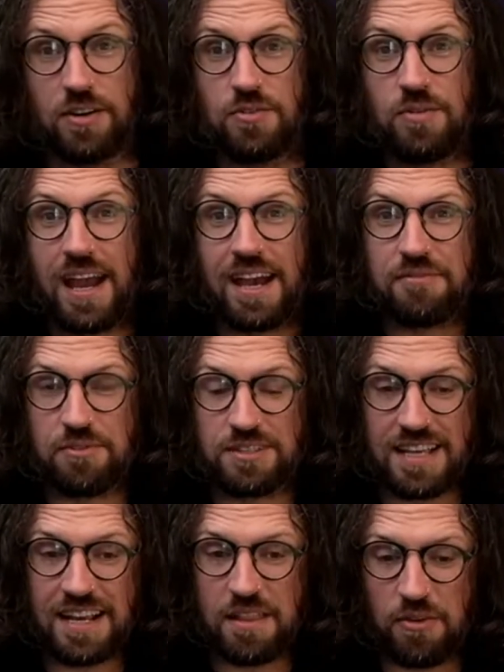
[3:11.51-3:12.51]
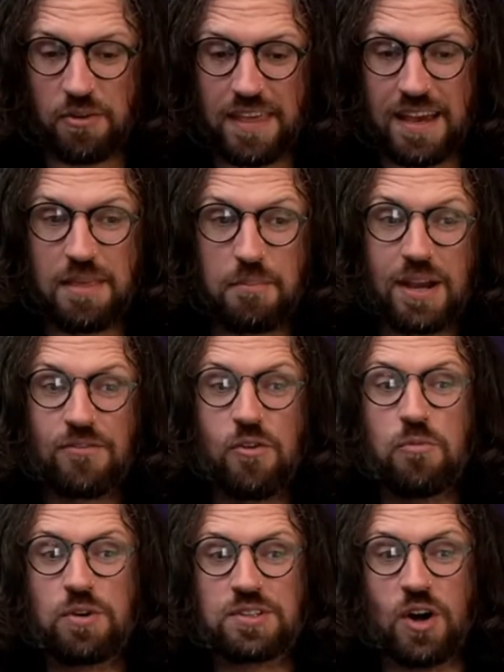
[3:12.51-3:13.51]
Hooray. For a second, thought there the
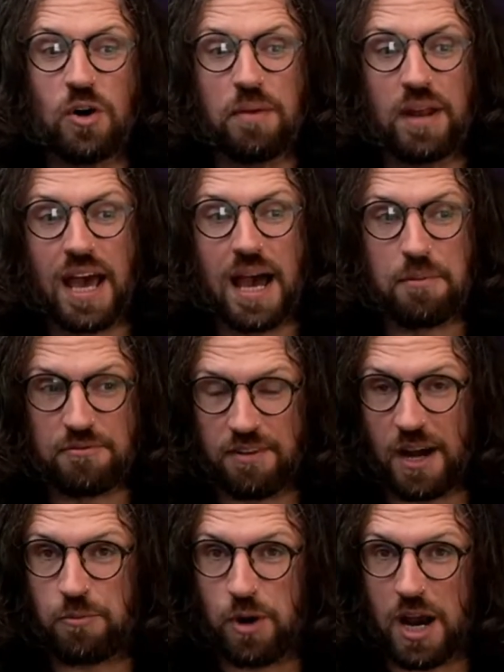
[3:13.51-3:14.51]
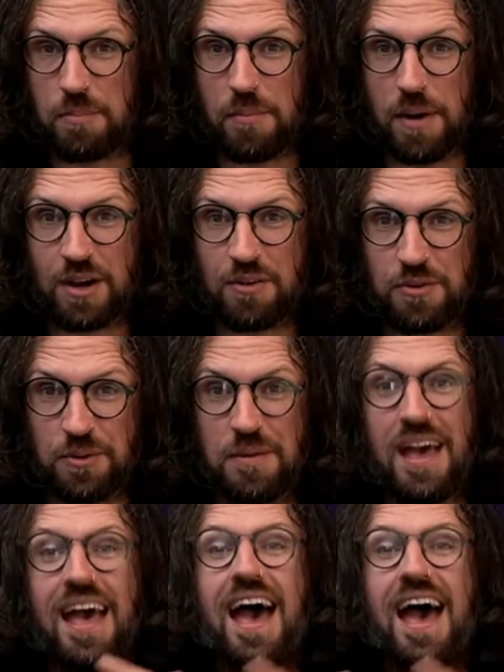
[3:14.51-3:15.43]
microphone wasn't on, but I am in fact wearing my microphone.